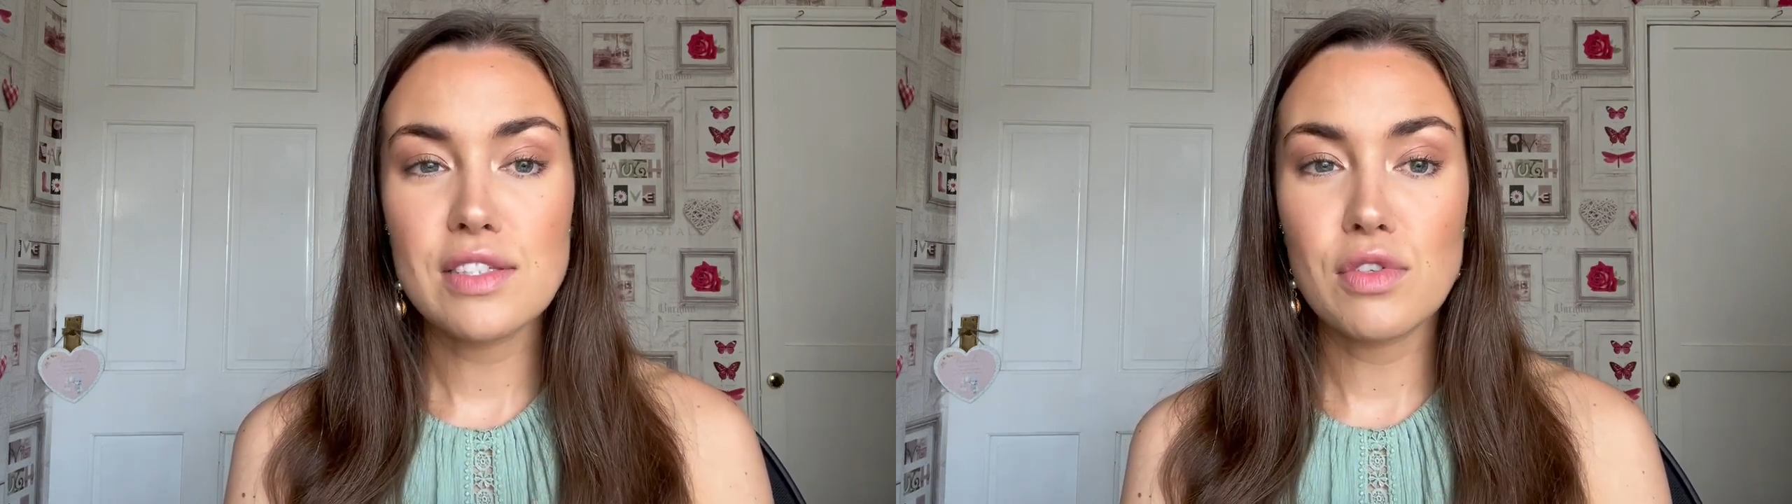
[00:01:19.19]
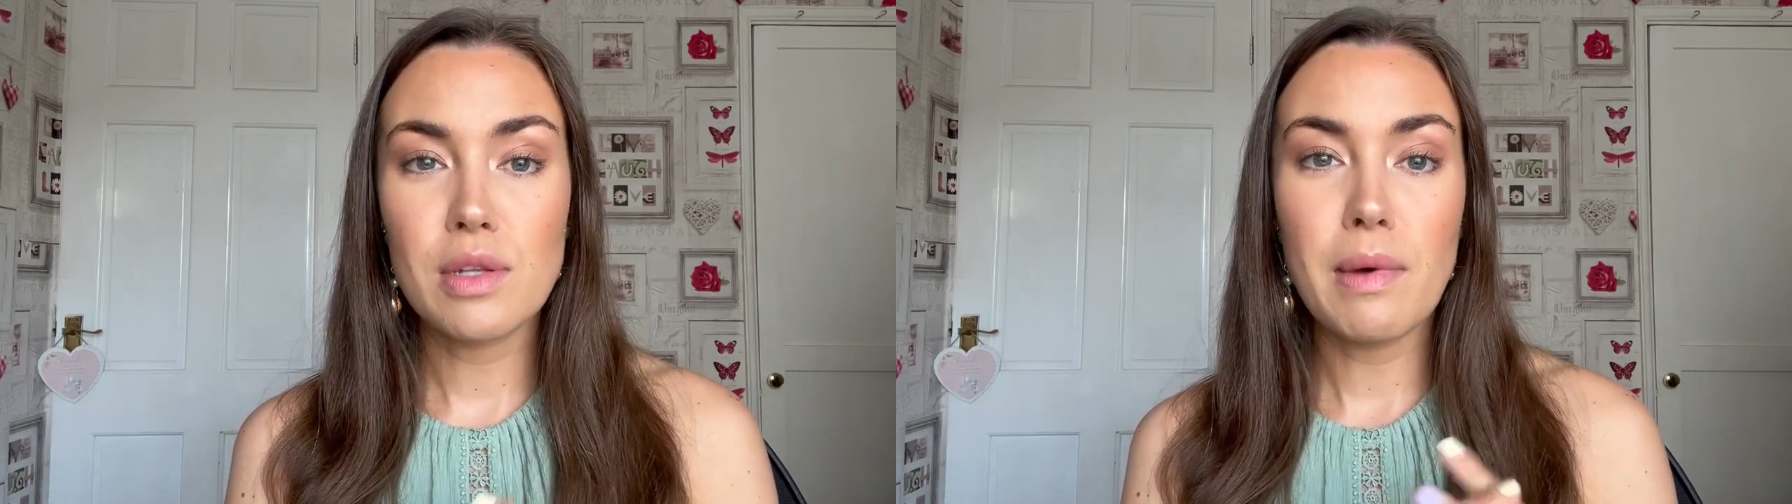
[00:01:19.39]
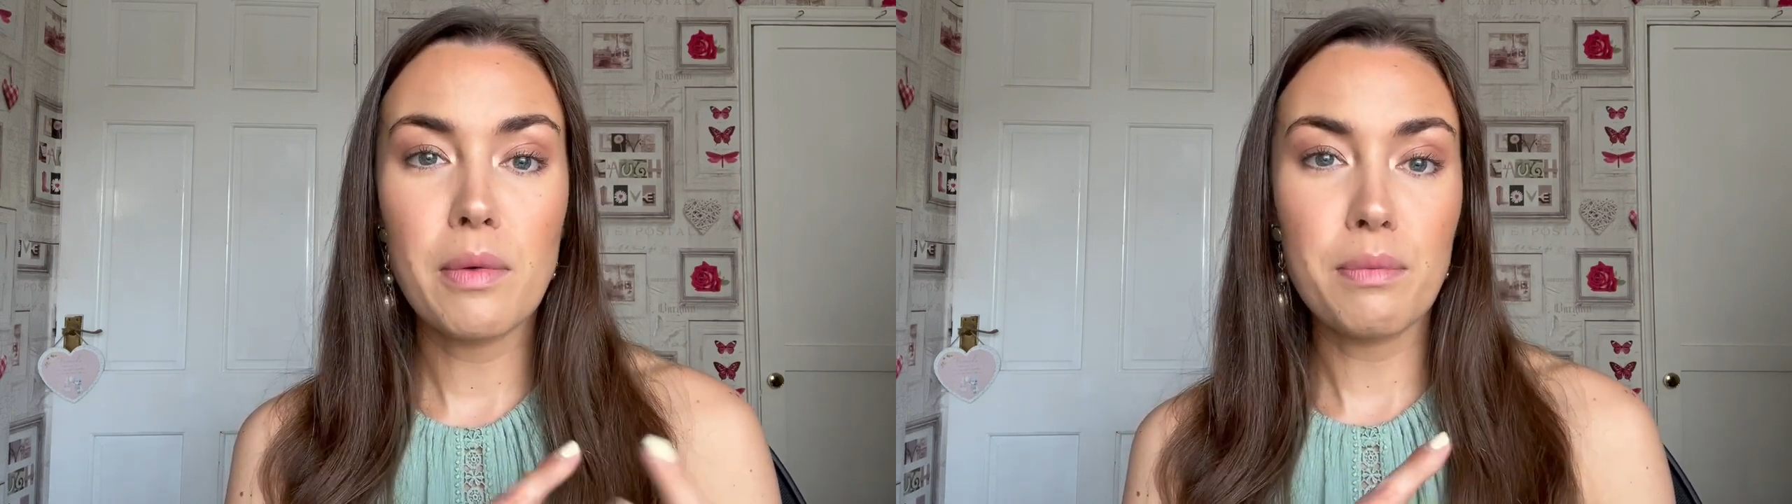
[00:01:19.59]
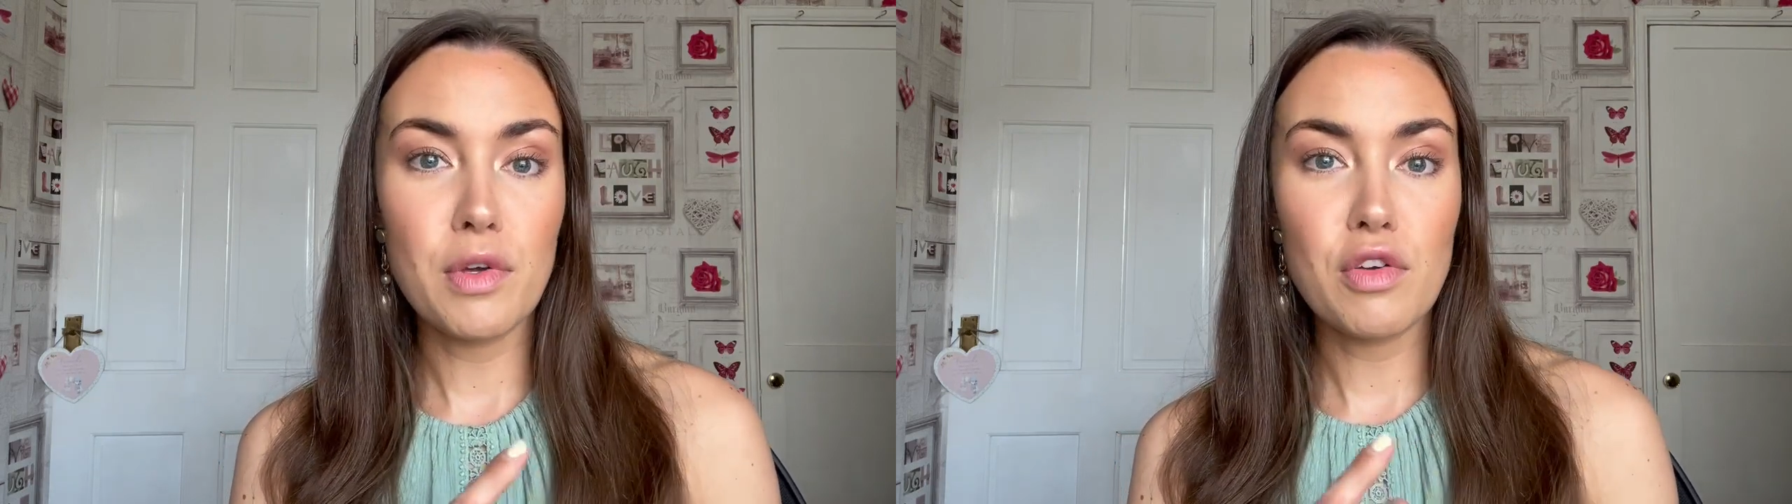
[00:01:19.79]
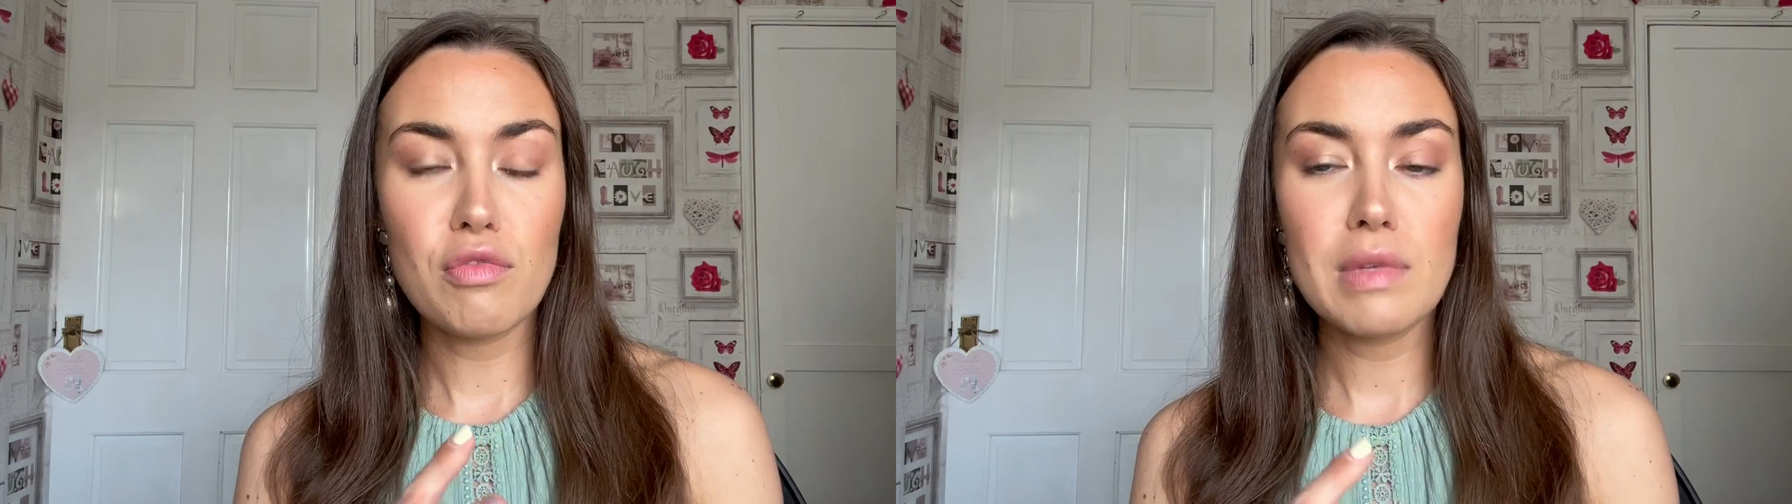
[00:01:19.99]
is all about
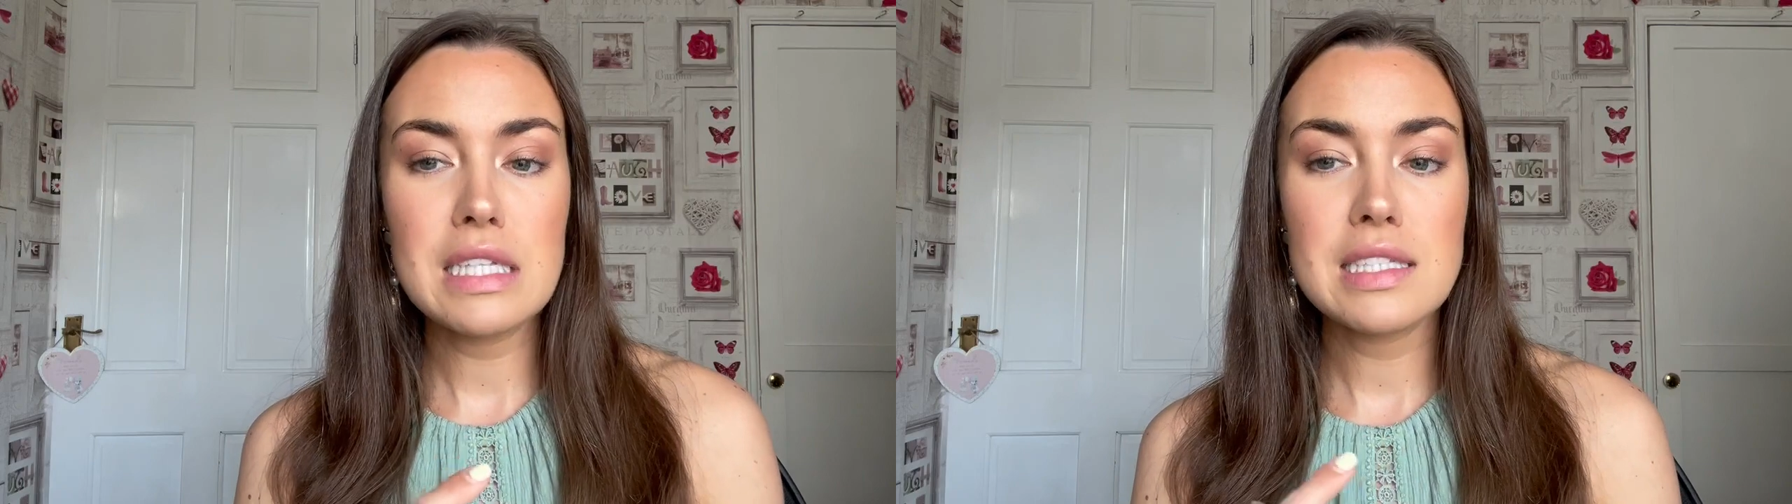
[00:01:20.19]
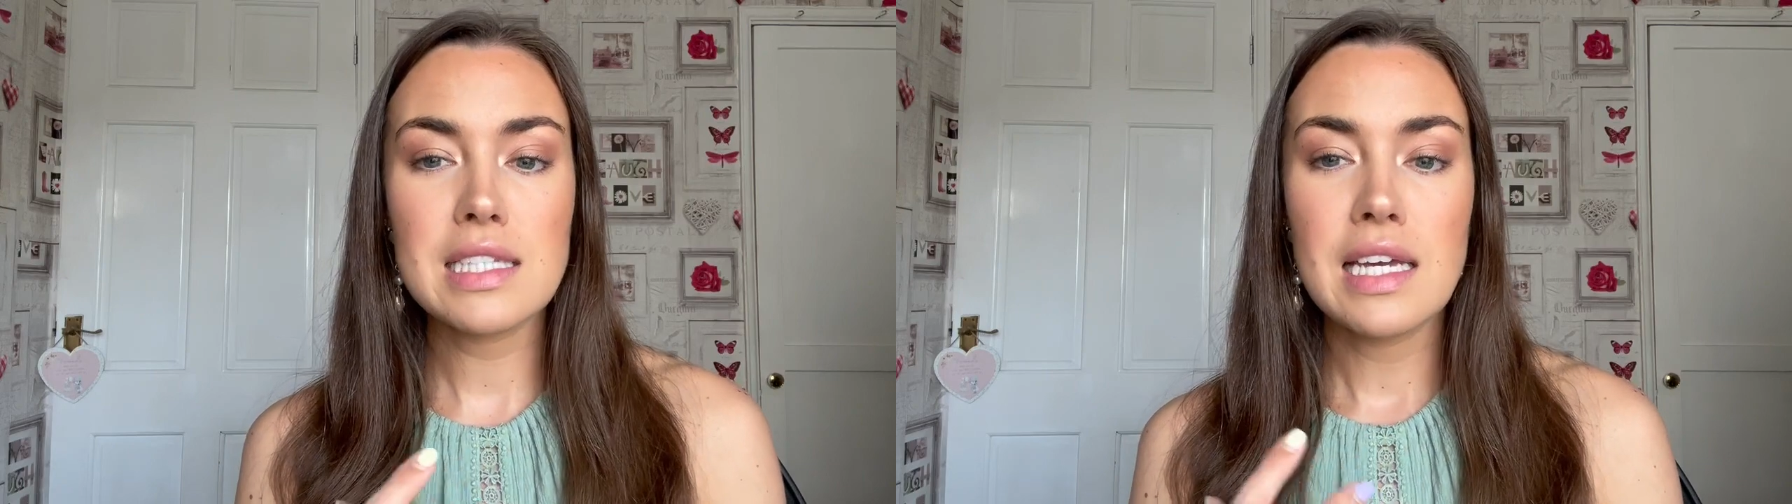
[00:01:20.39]
movement.